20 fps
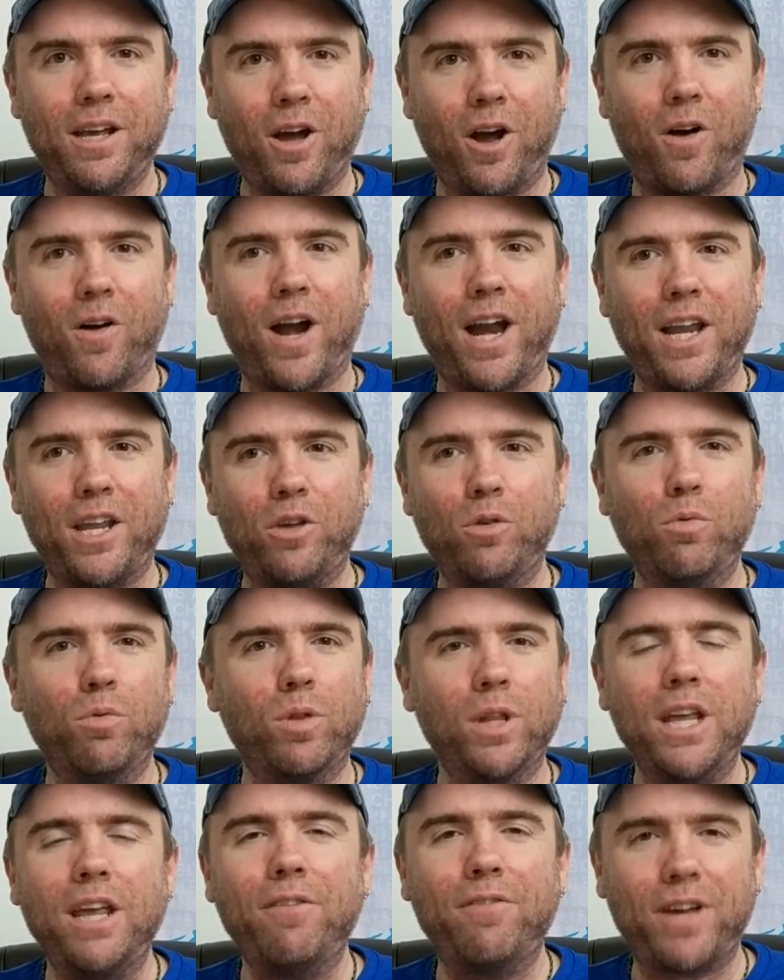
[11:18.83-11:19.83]
All right, you
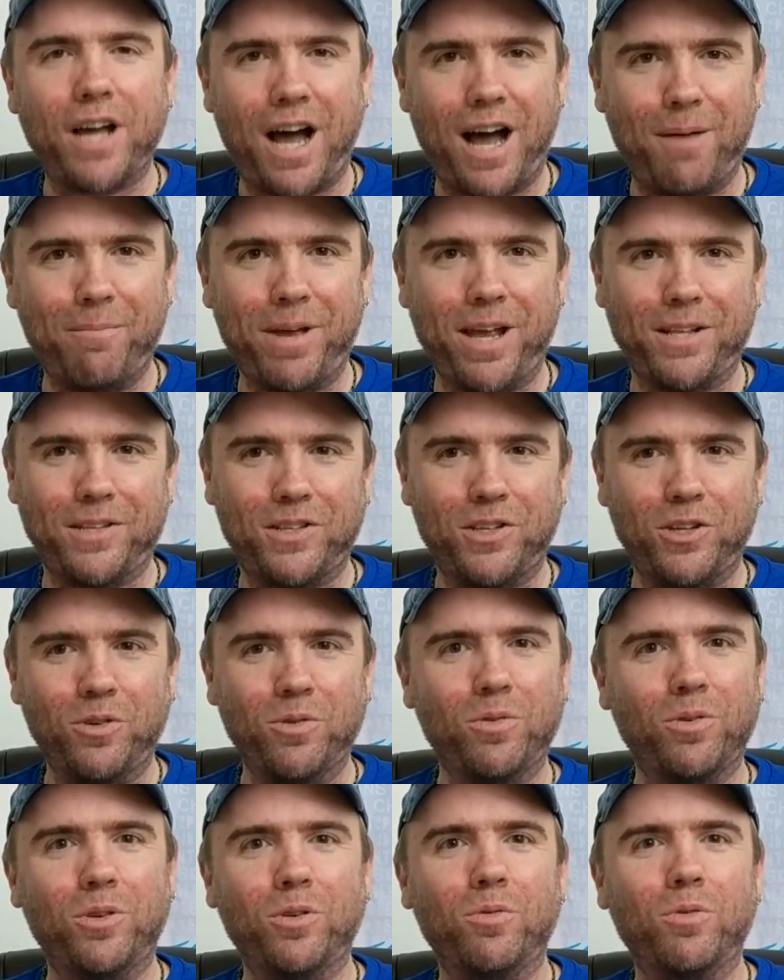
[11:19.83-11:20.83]
leave comments,
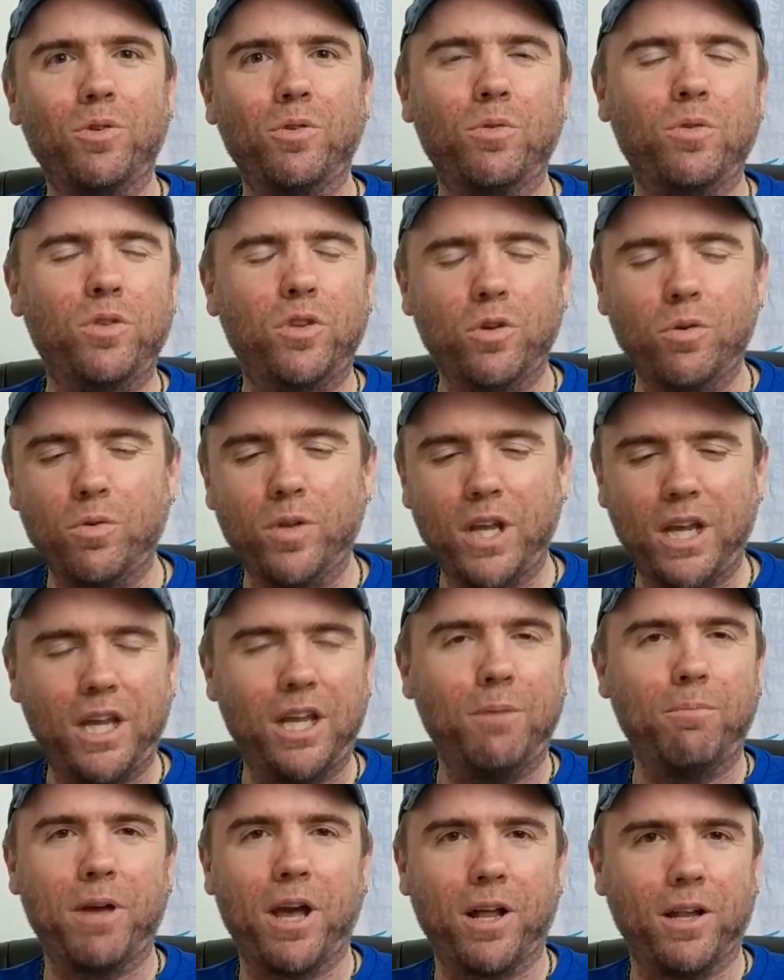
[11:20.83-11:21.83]
you do the
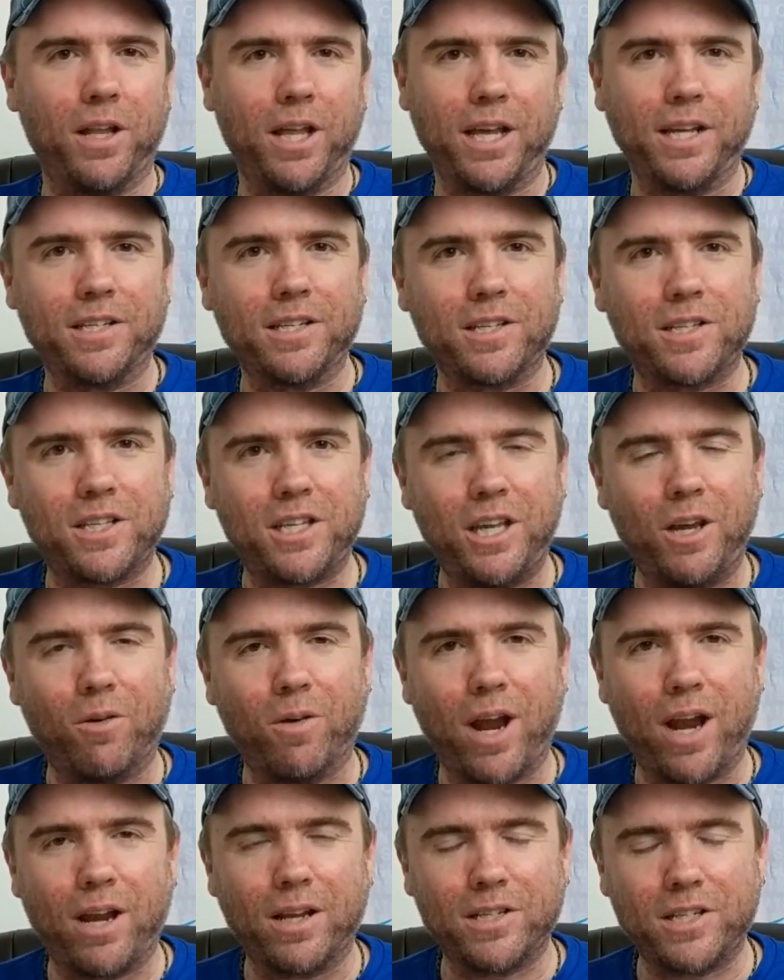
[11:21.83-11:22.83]
email links at
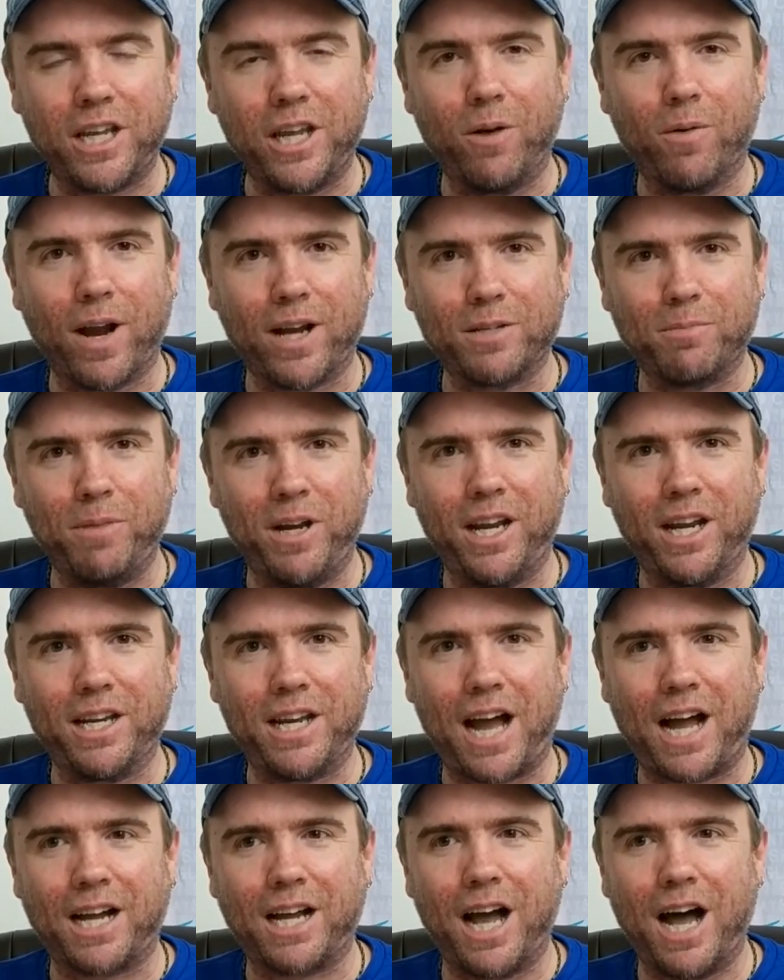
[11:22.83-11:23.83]

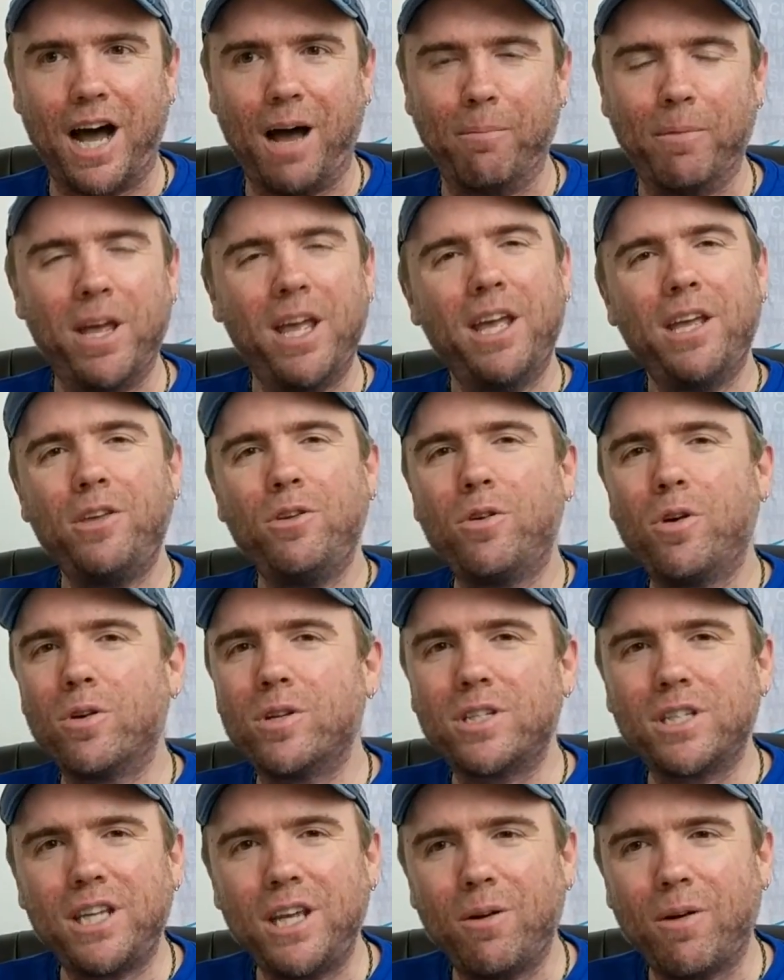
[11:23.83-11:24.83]
skirexmedia.com. You go
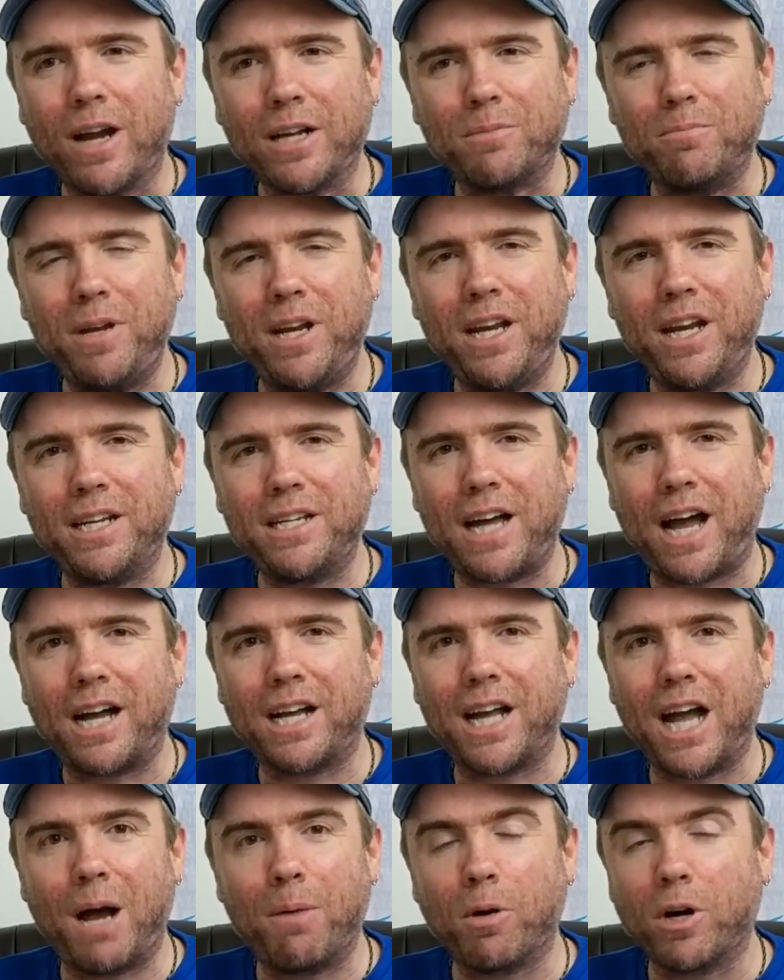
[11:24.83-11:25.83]
to
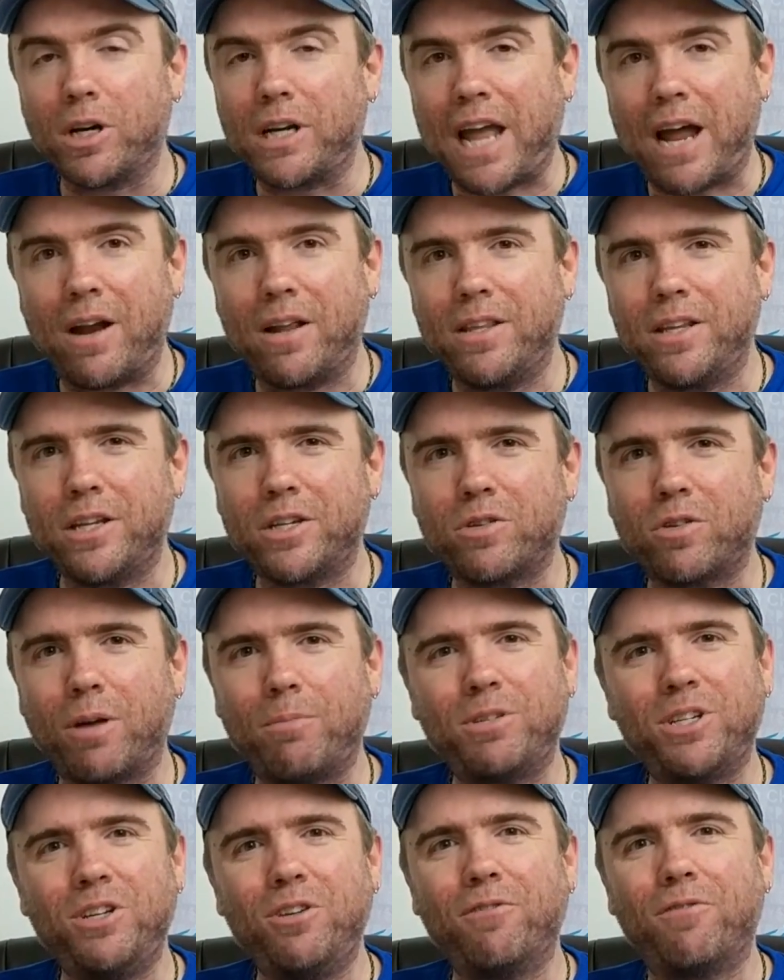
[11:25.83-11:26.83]
skirexmedia.com or down in the
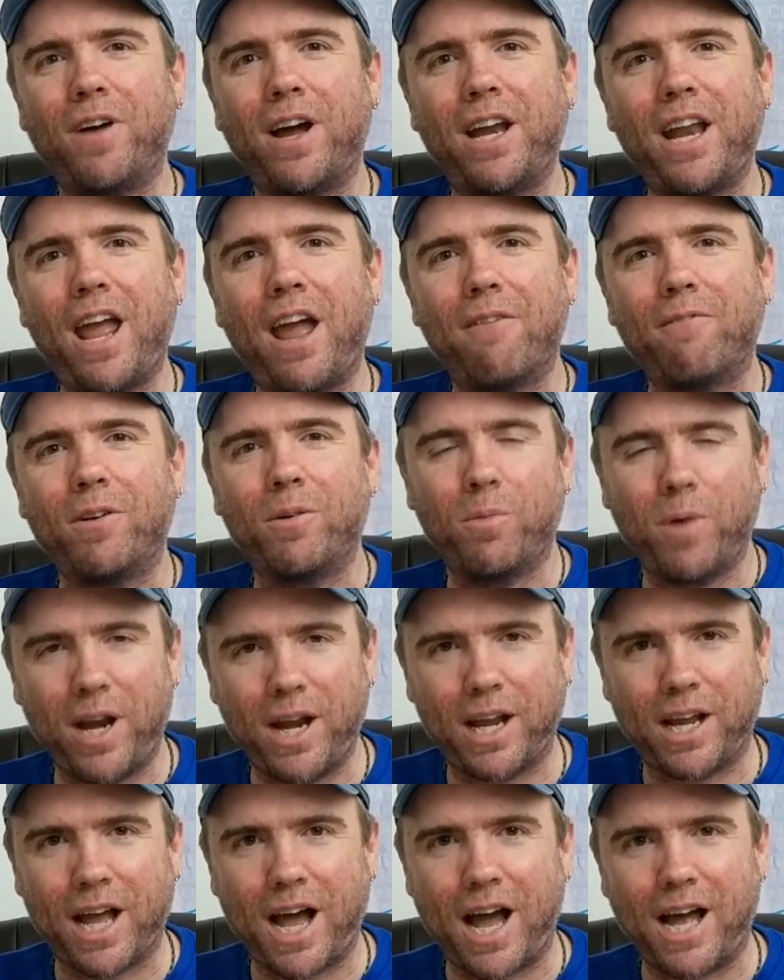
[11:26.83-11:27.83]
description, you find every way
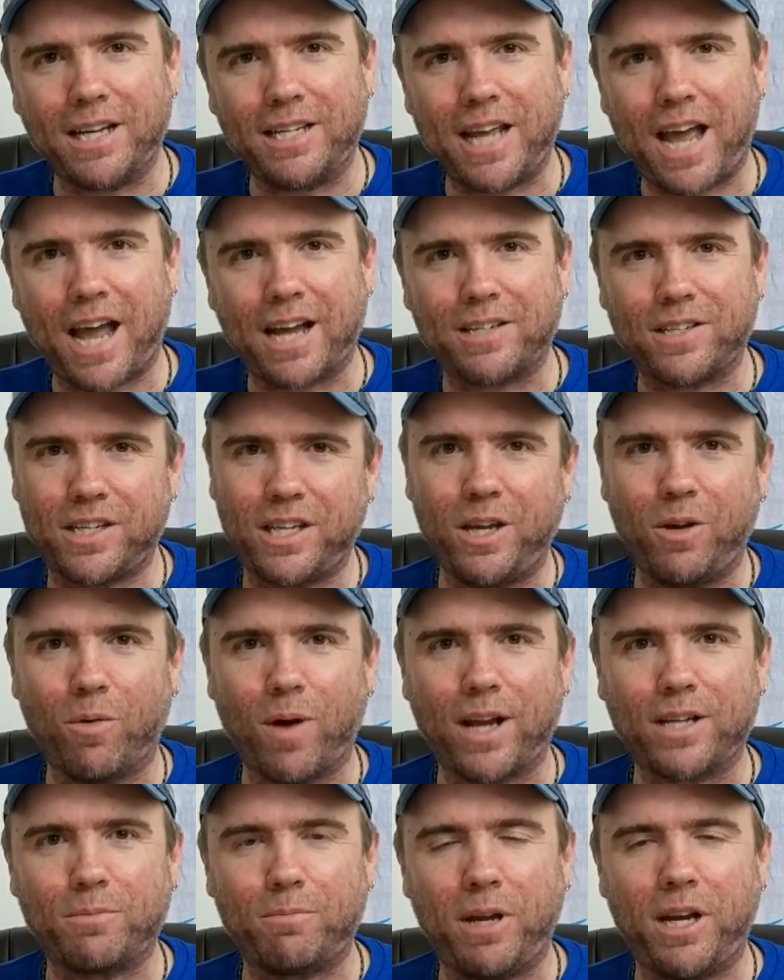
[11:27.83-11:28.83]
to contact Ski
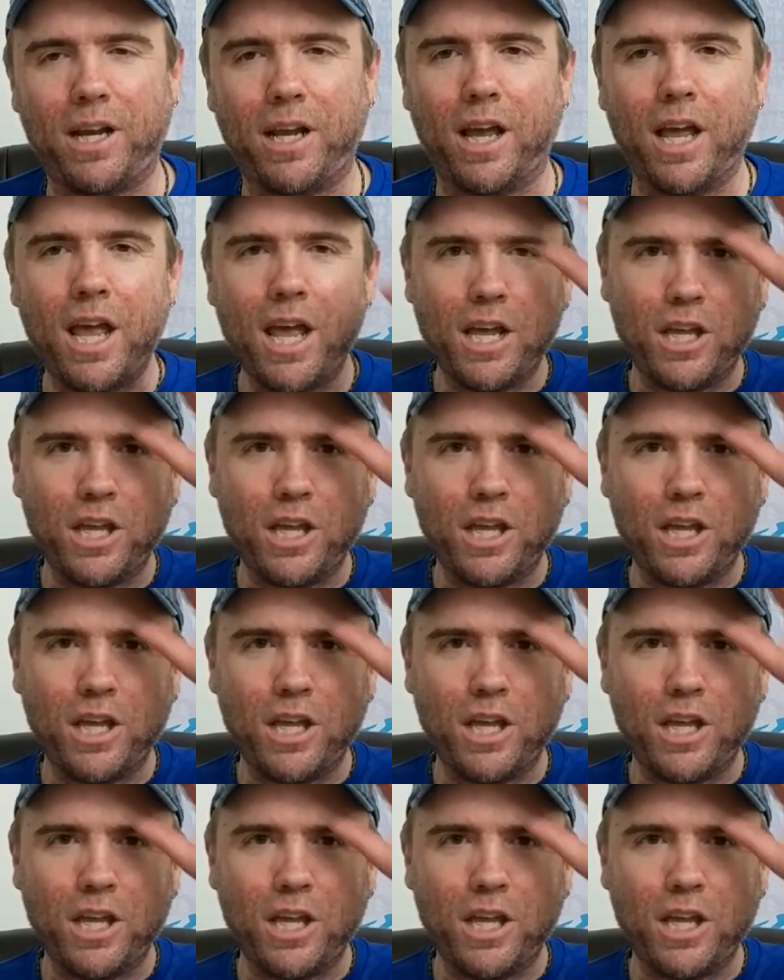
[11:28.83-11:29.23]
Rex Media.